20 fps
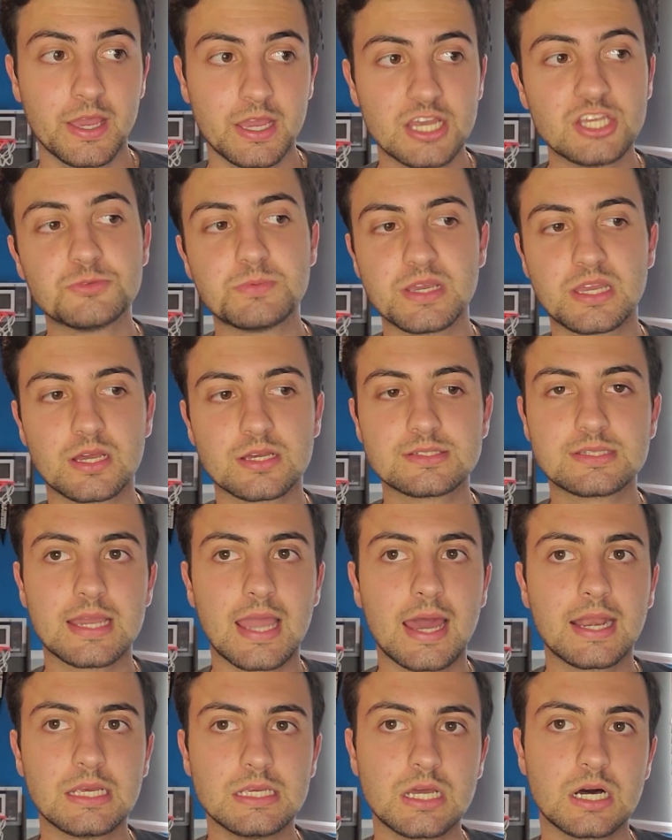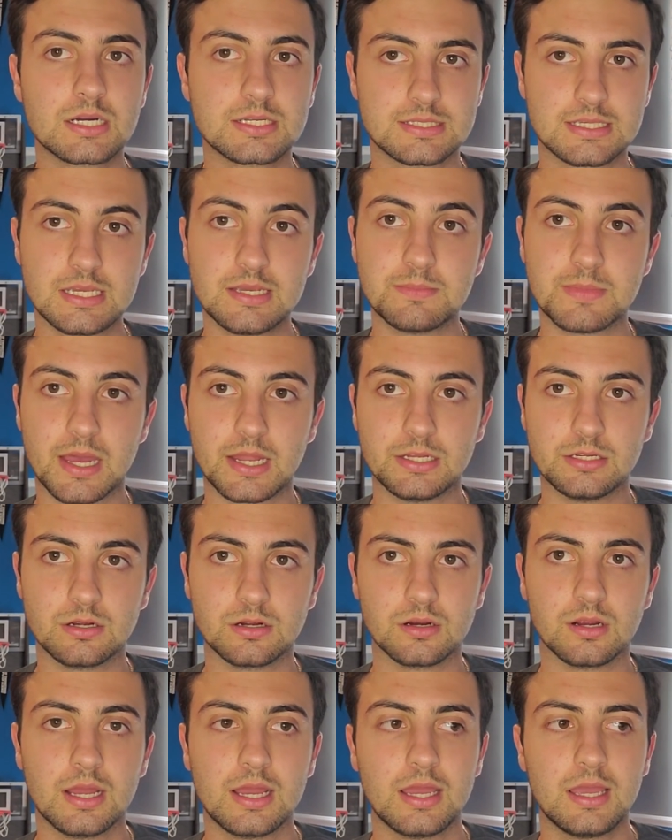is because they had a young team that
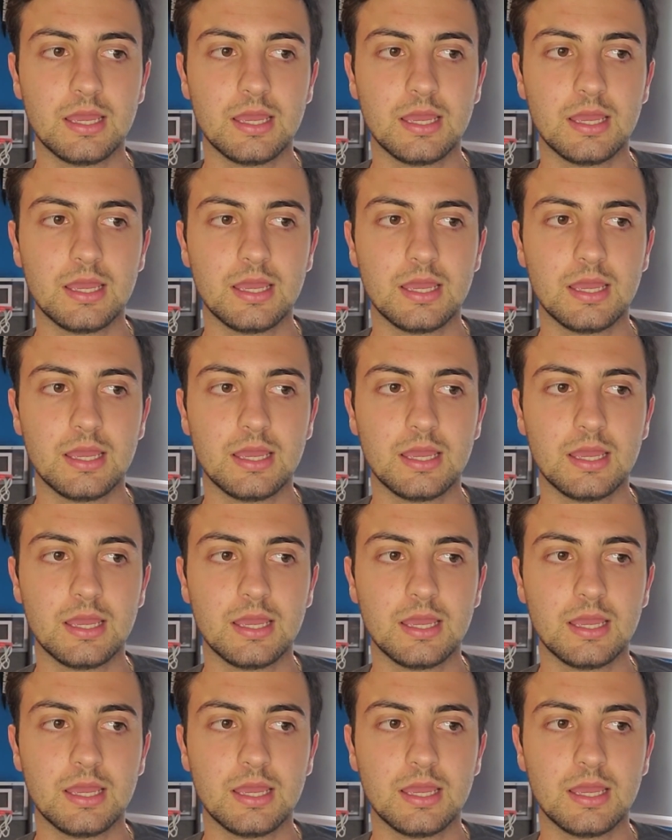year.